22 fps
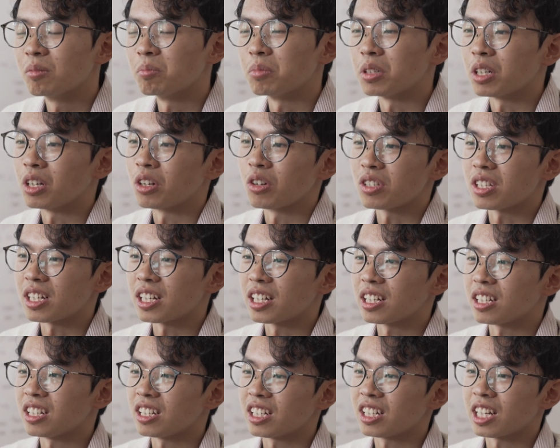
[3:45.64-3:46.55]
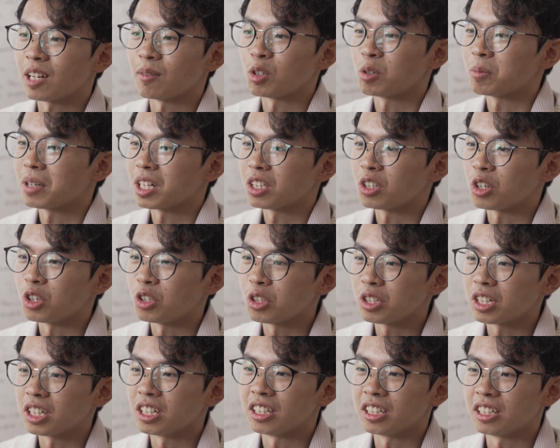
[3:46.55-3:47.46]
because like he came to my
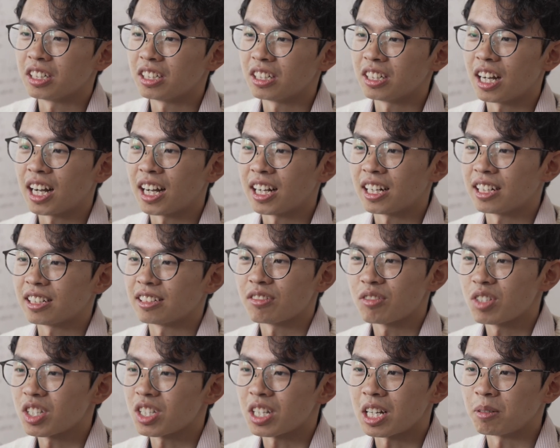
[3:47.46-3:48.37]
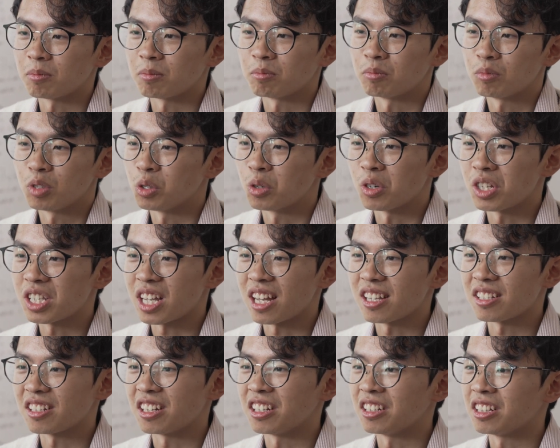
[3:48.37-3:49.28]
talk on some
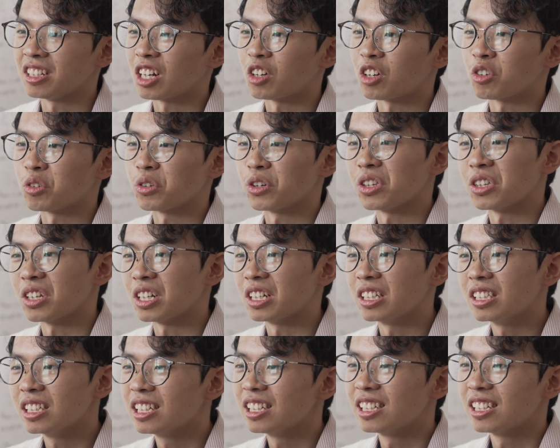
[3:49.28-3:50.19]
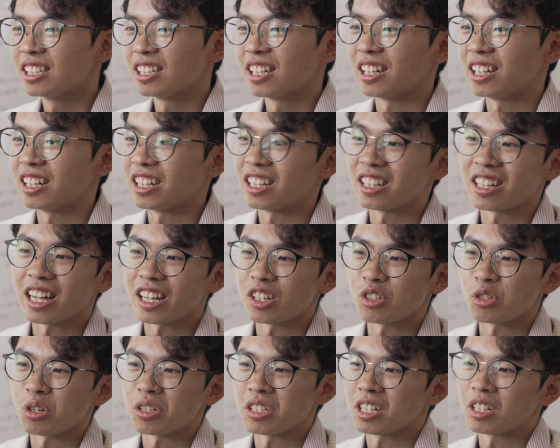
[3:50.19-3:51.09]
neuroscience learning algorithms, and he got
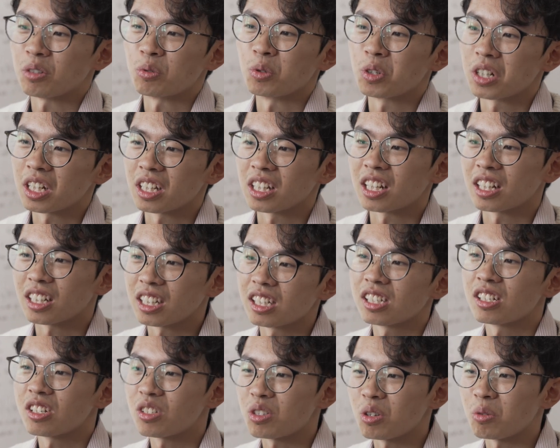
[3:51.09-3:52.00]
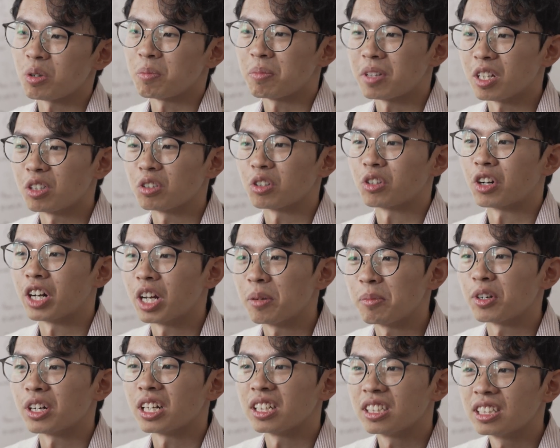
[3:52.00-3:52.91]
interested in working on it, so we began to
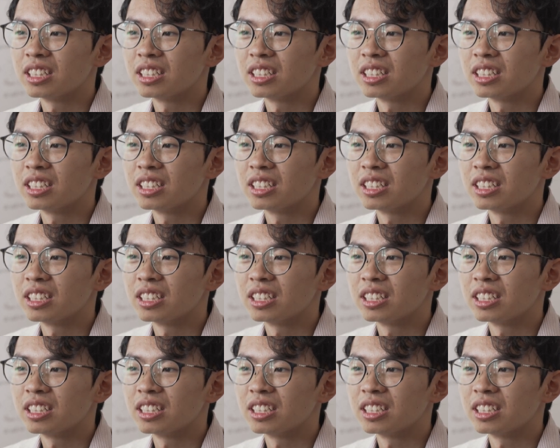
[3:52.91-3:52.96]
collaborate.